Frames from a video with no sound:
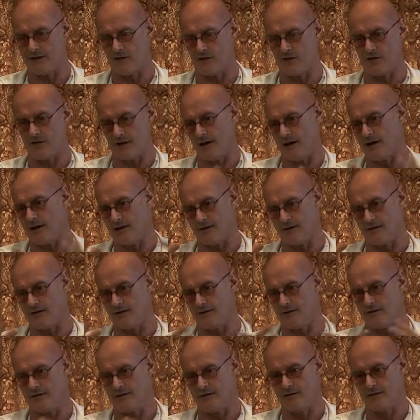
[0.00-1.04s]
or higher.
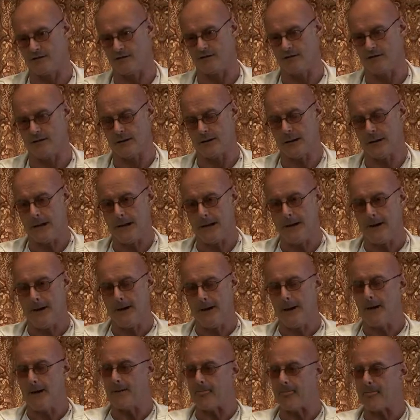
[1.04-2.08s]

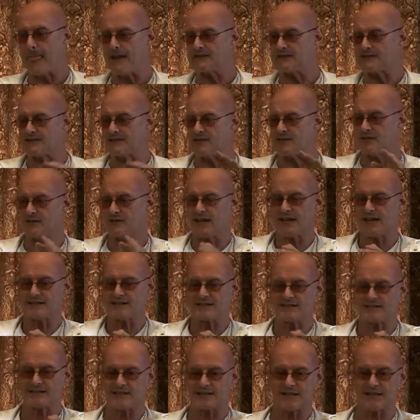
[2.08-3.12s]
And so
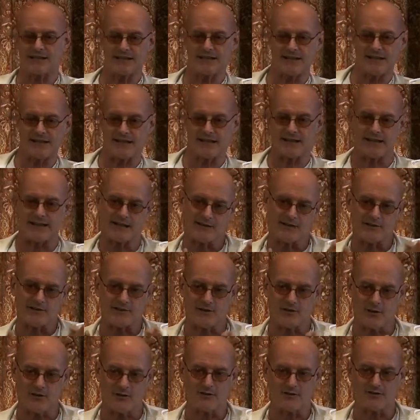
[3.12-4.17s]

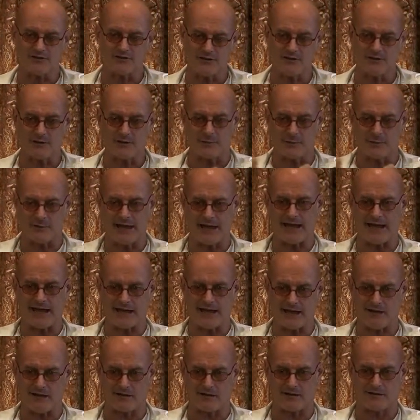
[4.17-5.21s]
don't feel
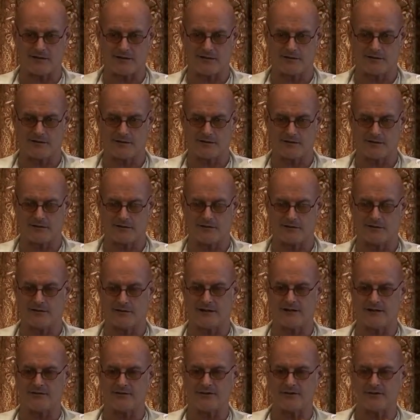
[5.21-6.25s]
bad
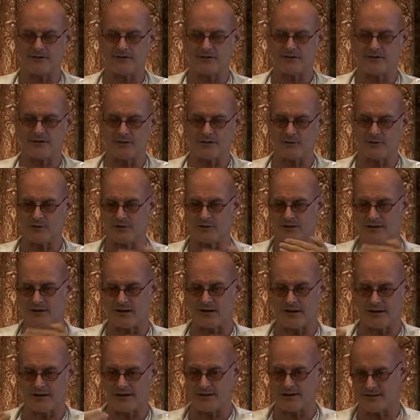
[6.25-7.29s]
if you're doing work
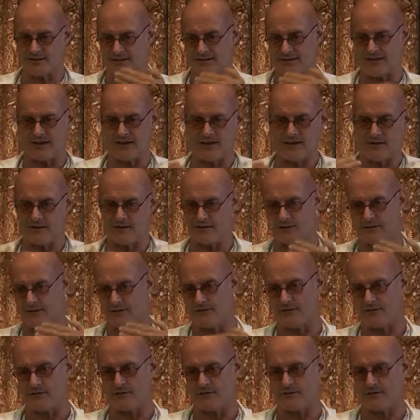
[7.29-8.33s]
on yourself
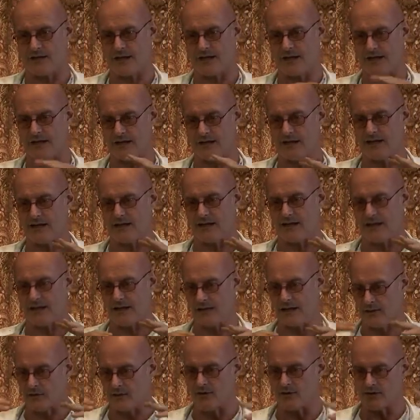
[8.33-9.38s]

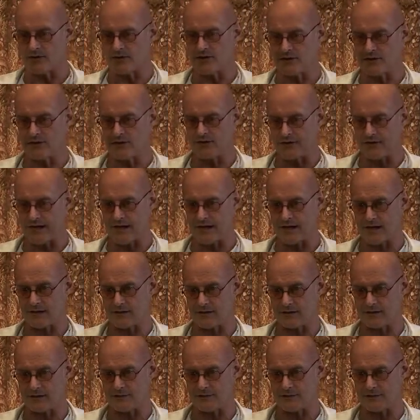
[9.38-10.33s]
in order to do that.